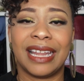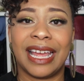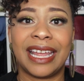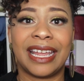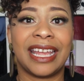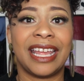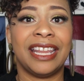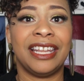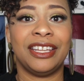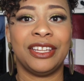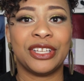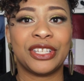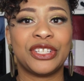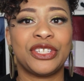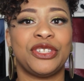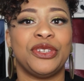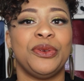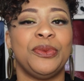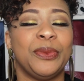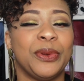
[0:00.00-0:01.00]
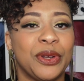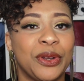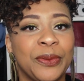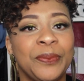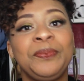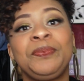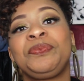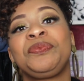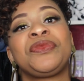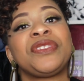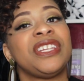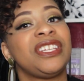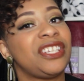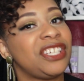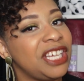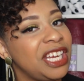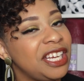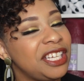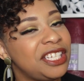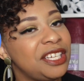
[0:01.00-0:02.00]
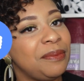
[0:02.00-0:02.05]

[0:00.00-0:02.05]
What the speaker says: Like, it looks super chic